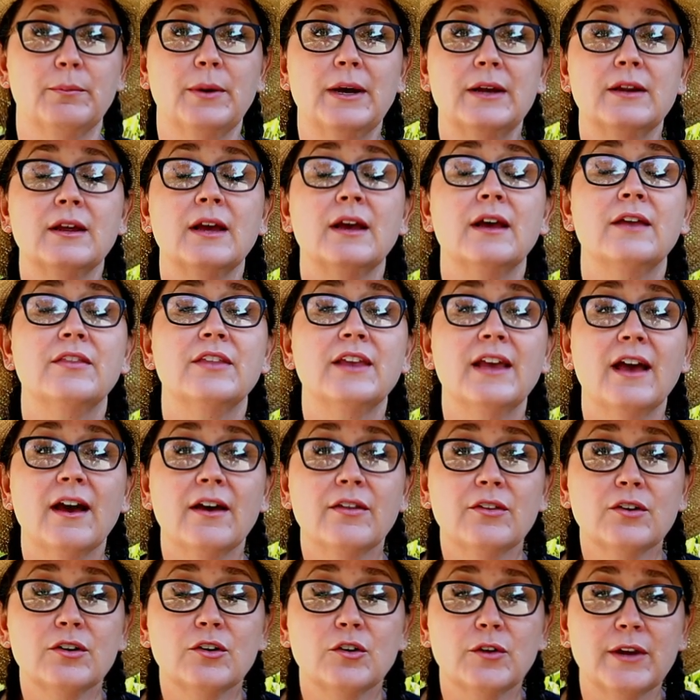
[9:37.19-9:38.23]
But the
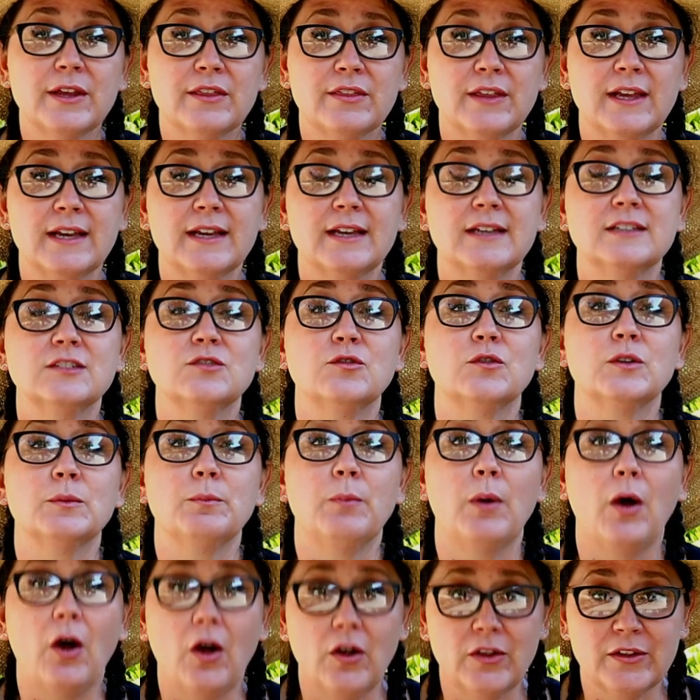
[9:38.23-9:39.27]
other great thing is for
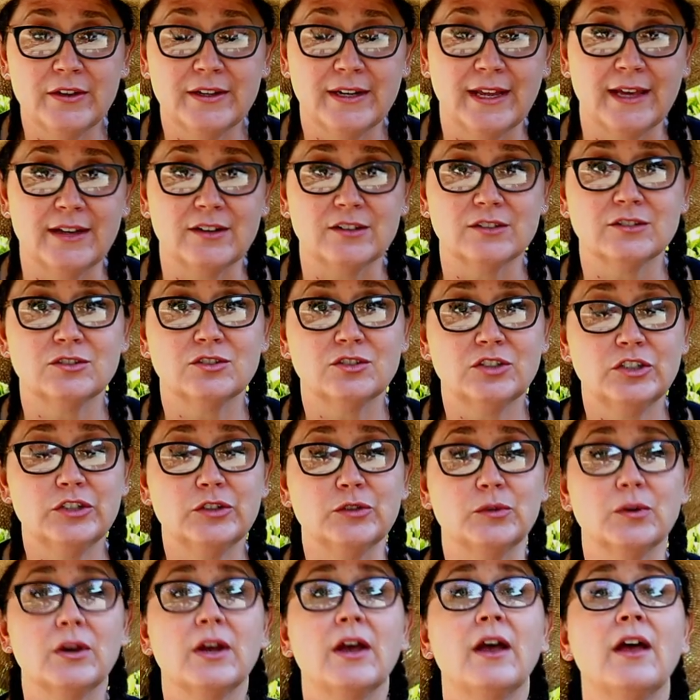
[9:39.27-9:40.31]
pollinators
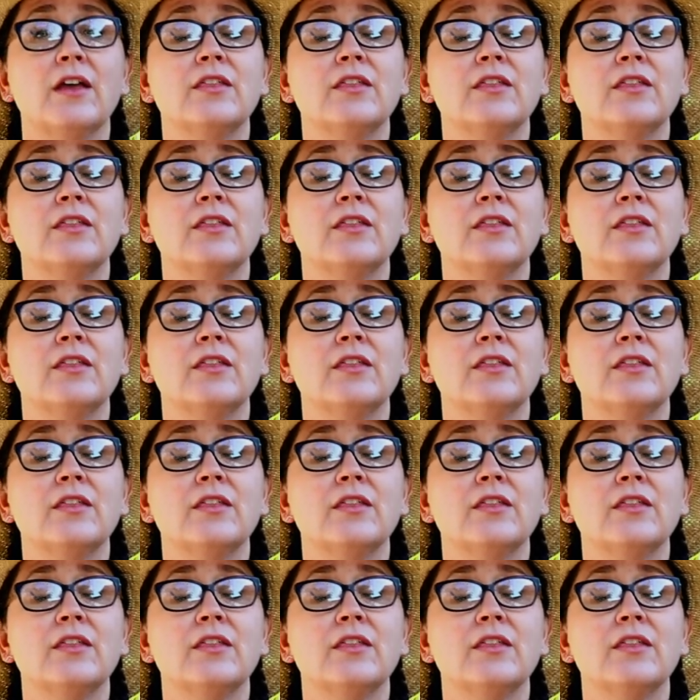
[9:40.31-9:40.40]
too.